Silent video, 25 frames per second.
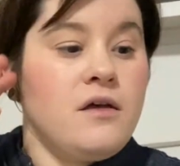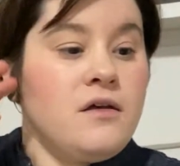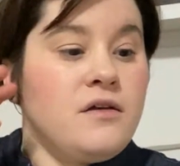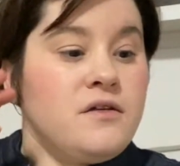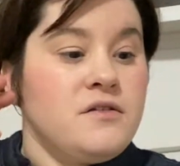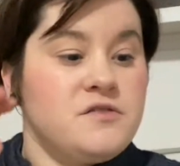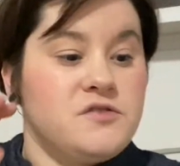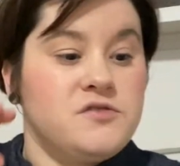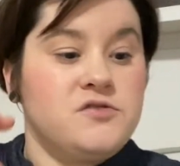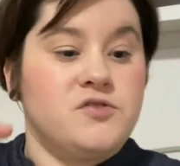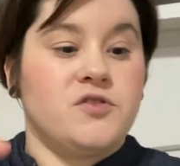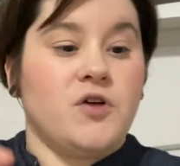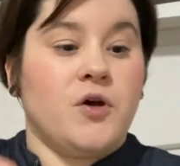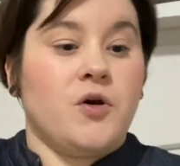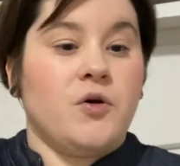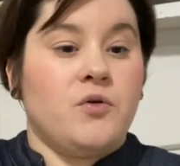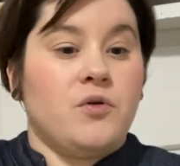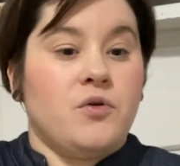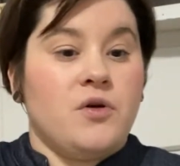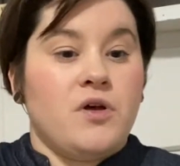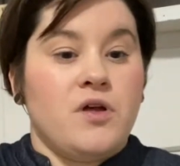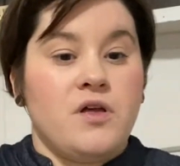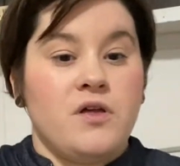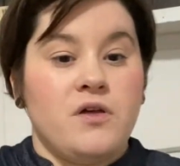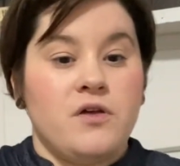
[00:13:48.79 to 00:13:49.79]
So
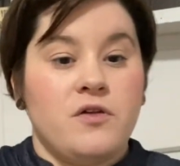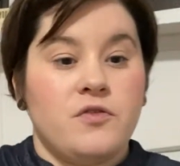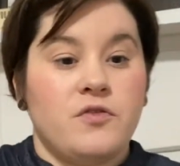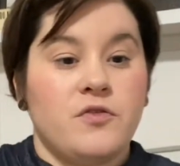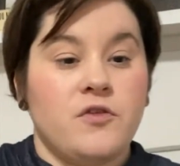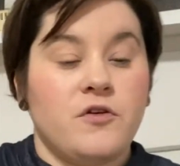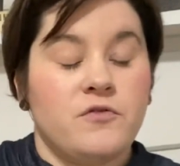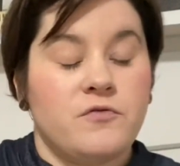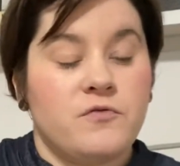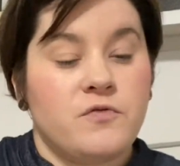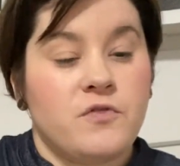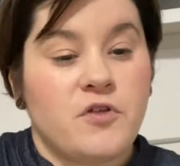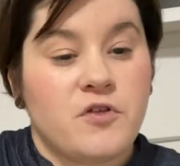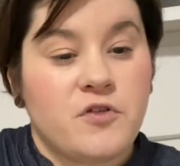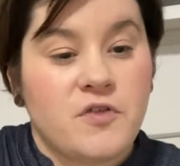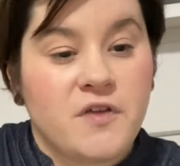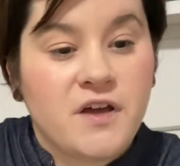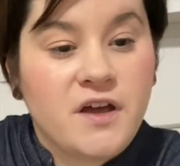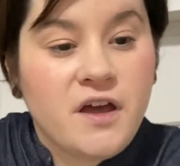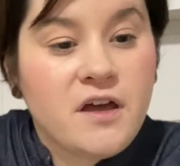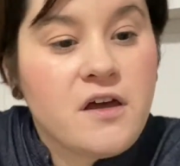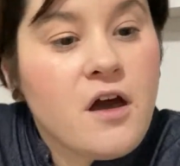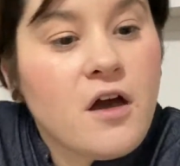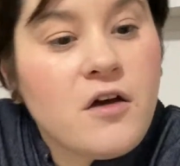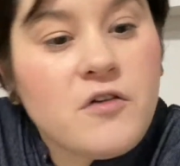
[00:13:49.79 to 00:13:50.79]
the thing
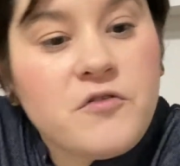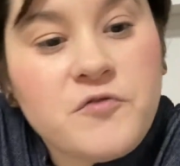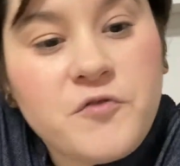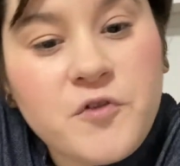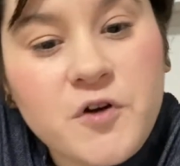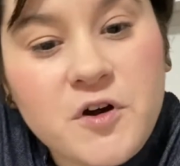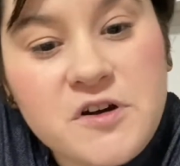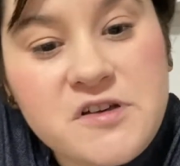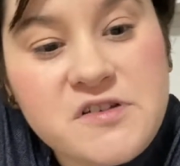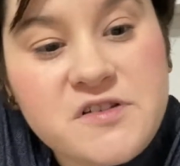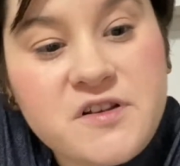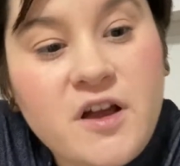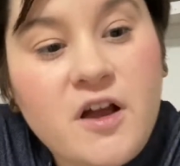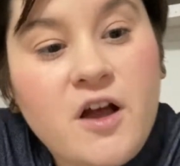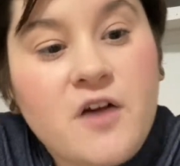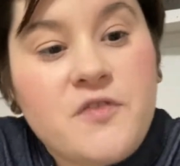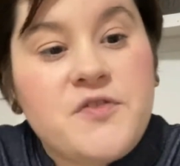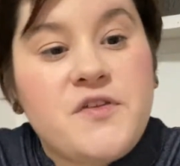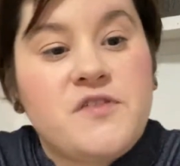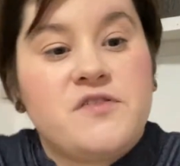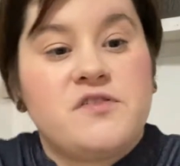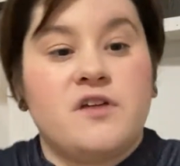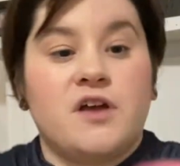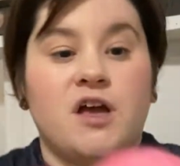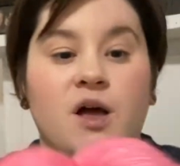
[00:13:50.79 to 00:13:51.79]
I got first, I got
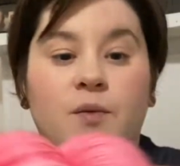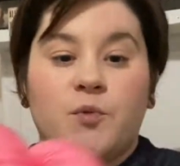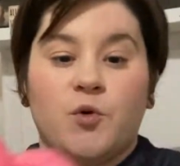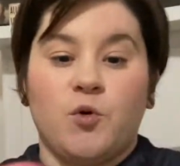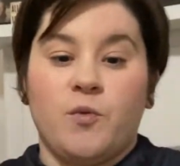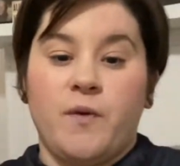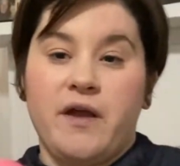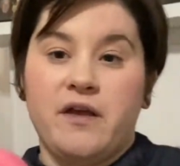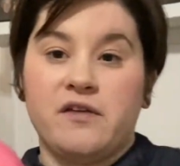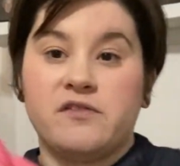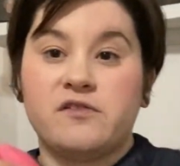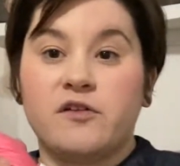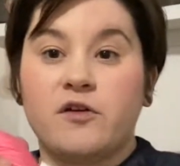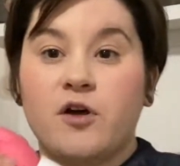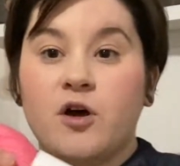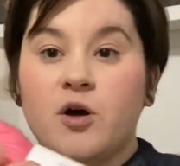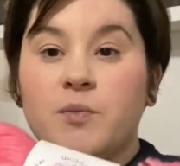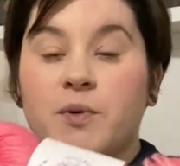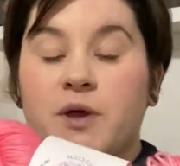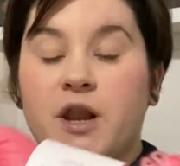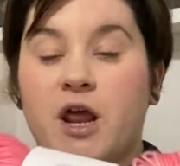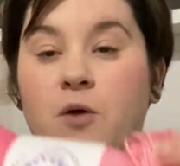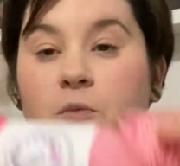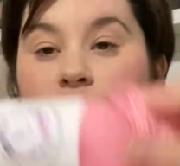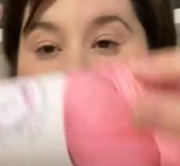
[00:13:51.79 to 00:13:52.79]
this a couple weeks ago,
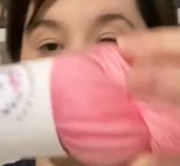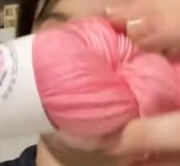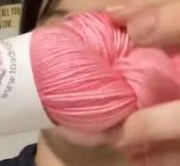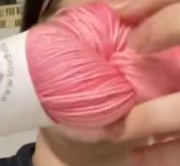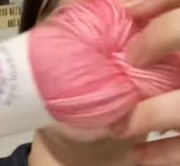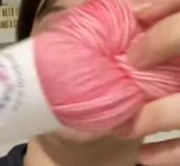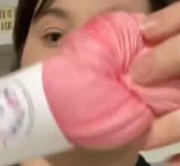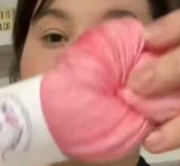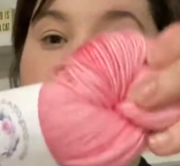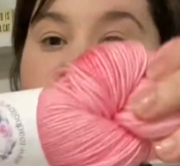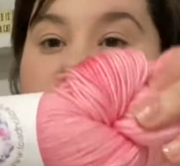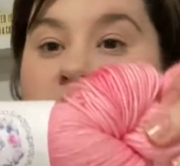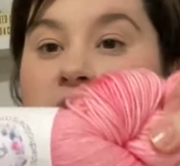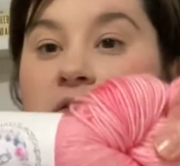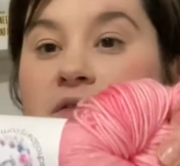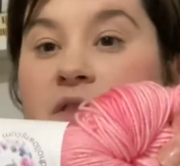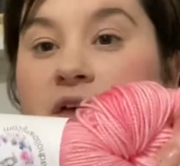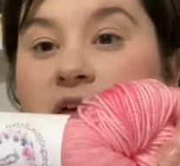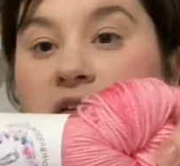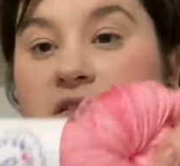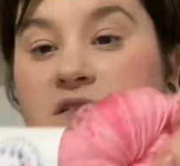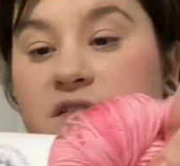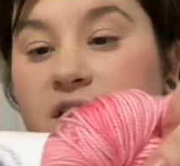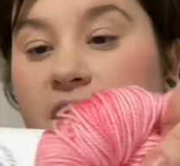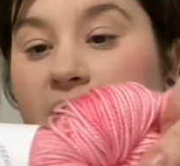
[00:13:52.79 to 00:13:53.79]
but I wanted to share
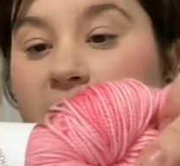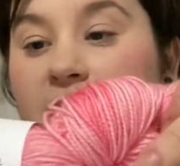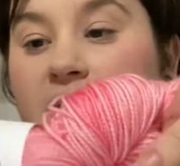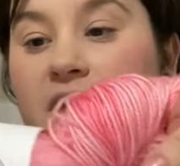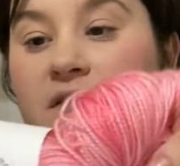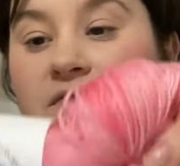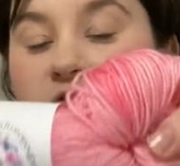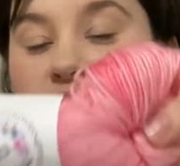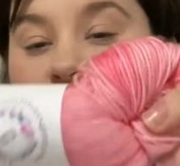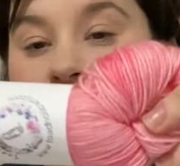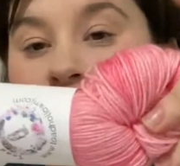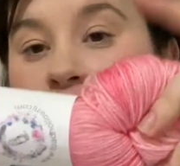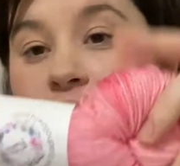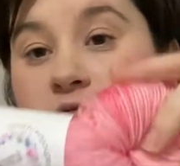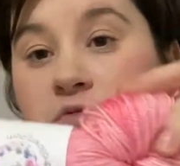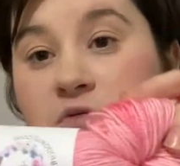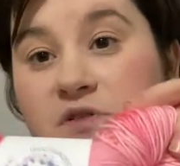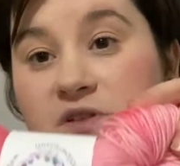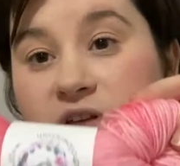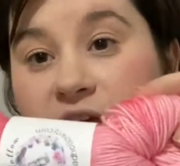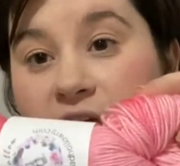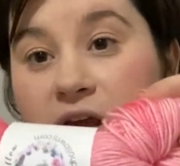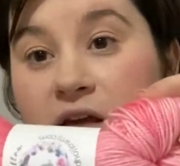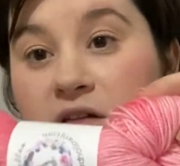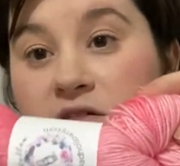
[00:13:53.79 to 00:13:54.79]
this. I have 2
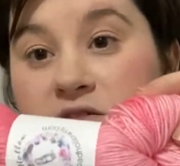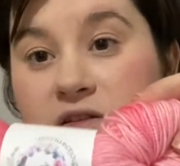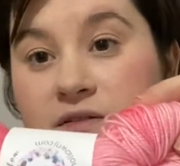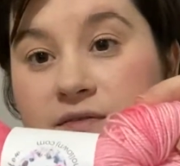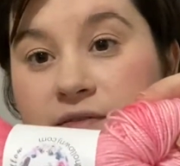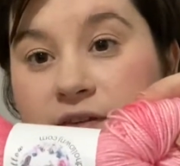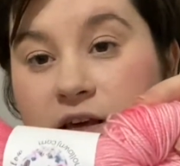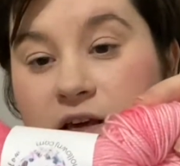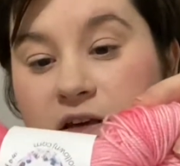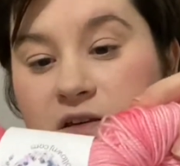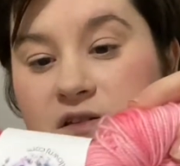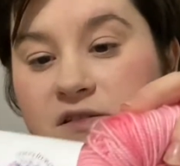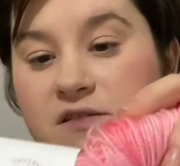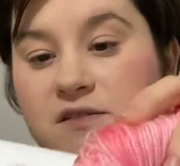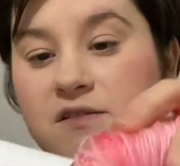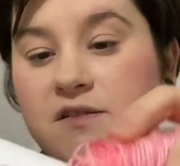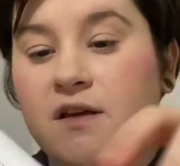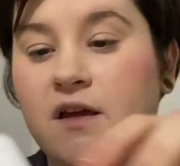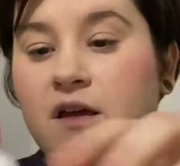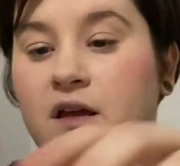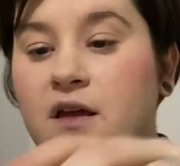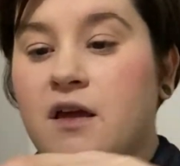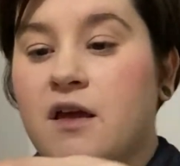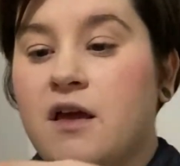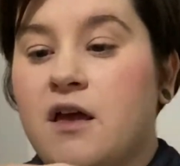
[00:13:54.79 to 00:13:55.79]
skeins of this.
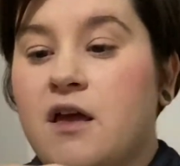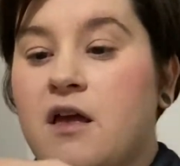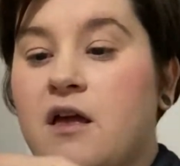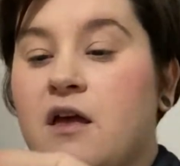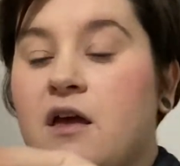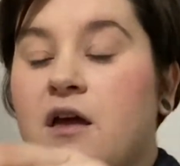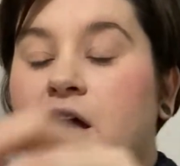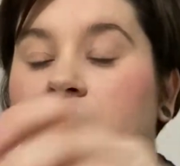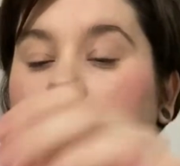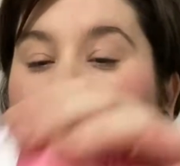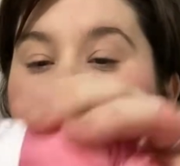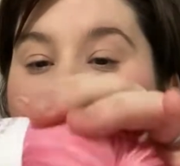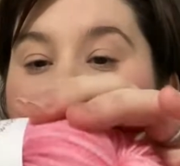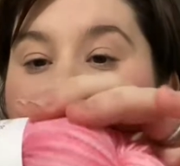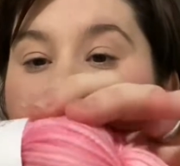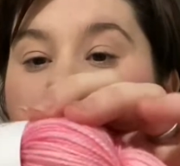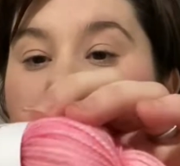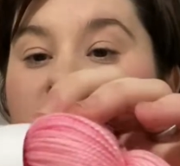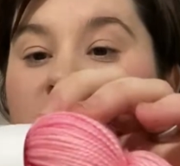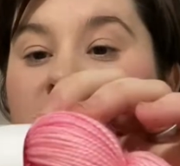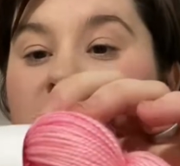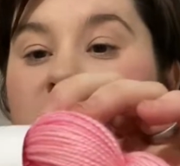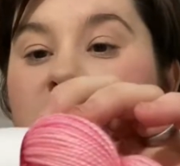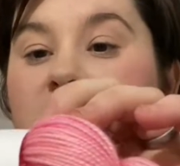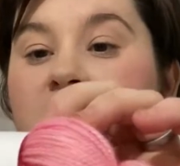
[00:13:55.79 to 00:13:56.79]

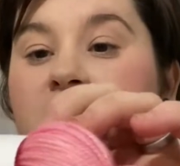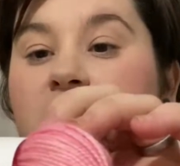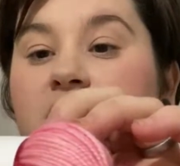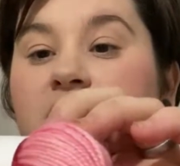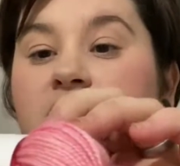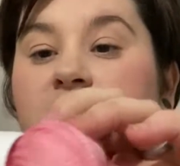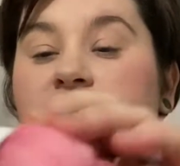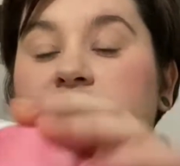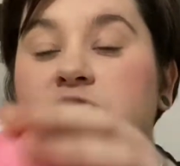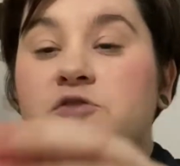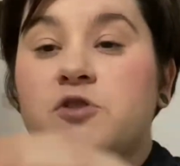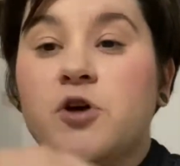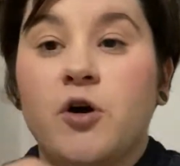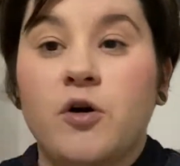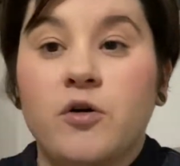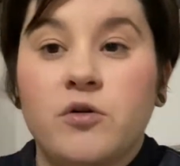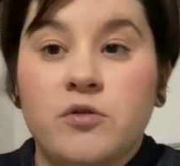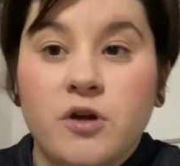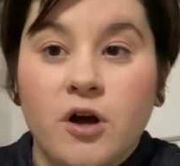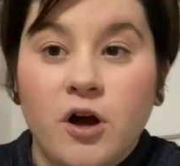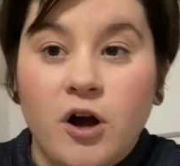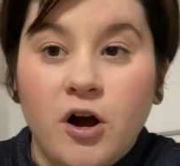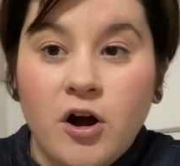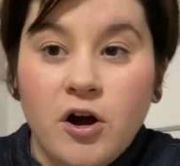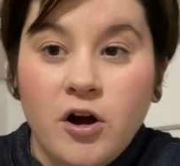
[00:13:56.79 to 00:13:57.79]
This is Toad
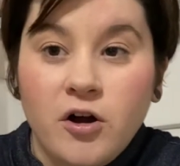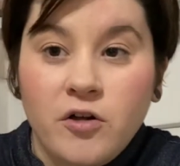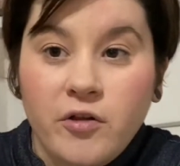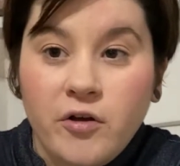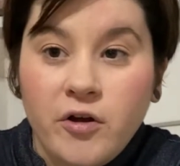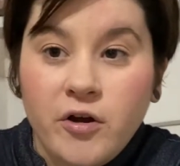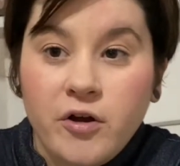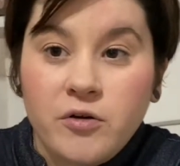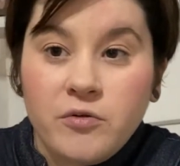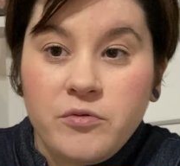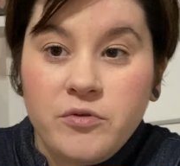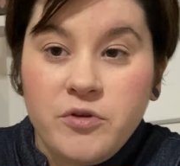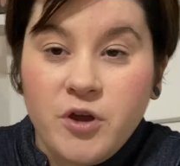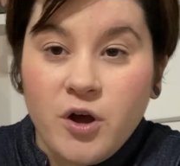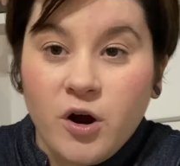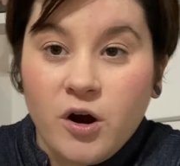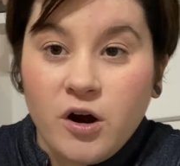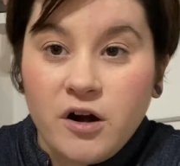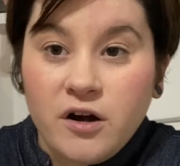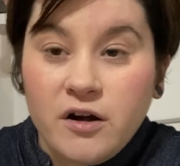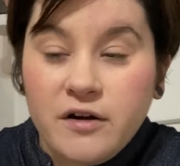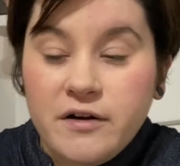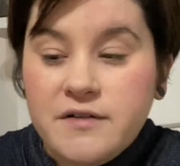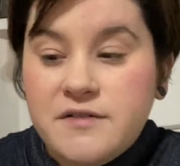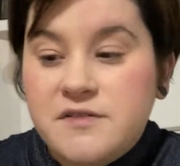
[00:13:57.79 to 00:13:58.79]
Hollow
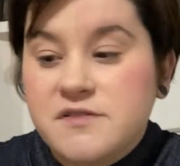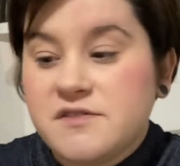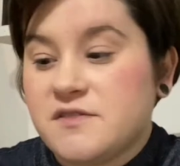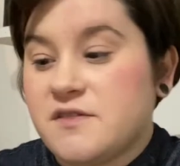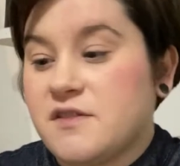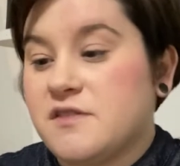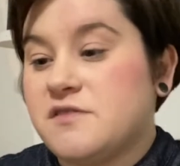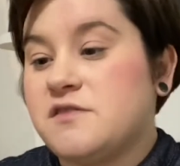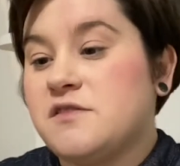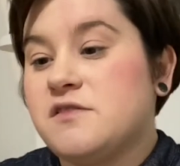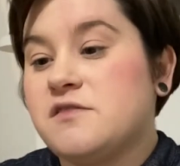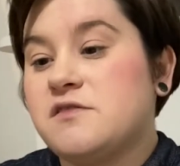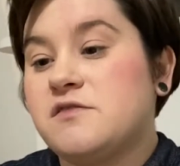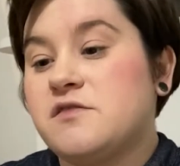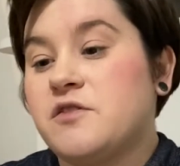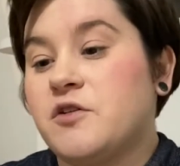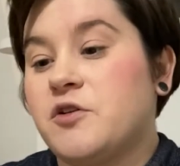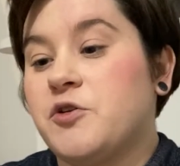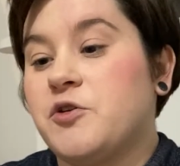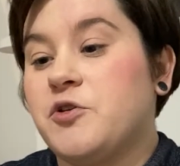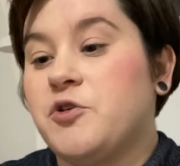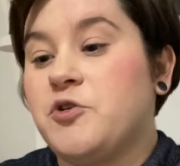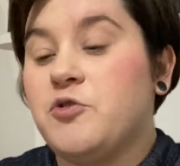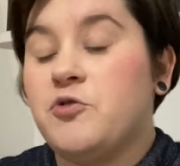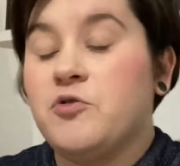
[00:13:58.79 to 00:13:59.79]
Yarns. This is their
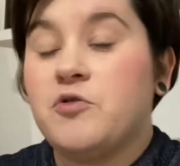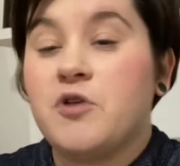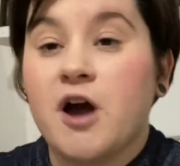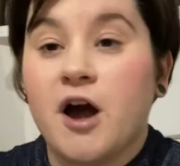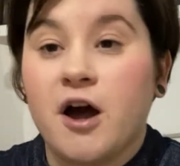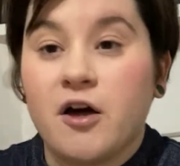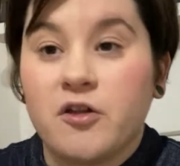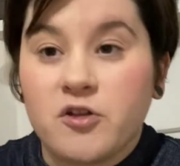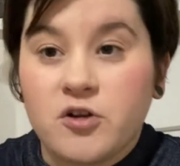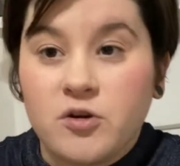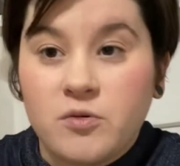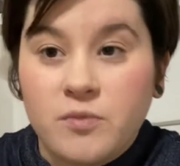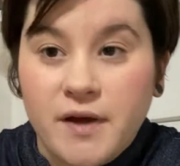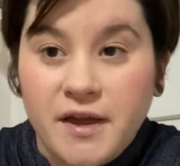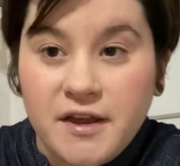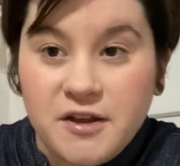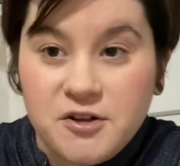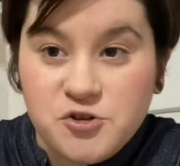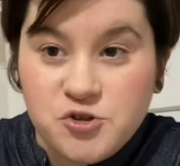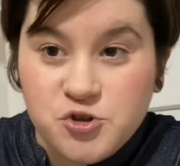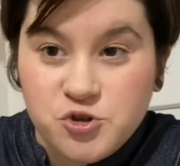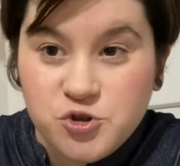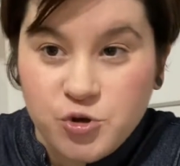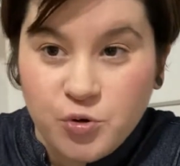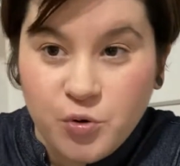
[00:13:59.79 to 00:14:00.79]
new
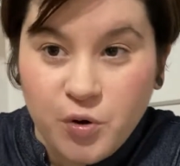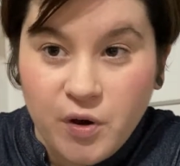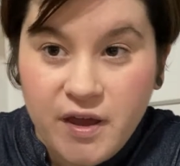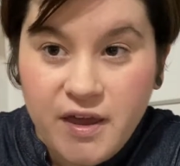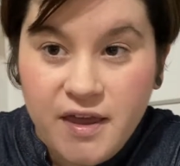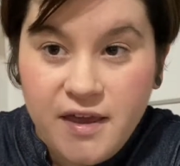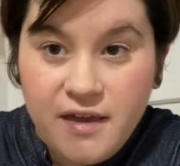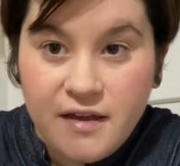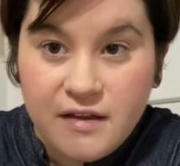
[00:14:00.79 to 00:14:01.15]
colorway Joy.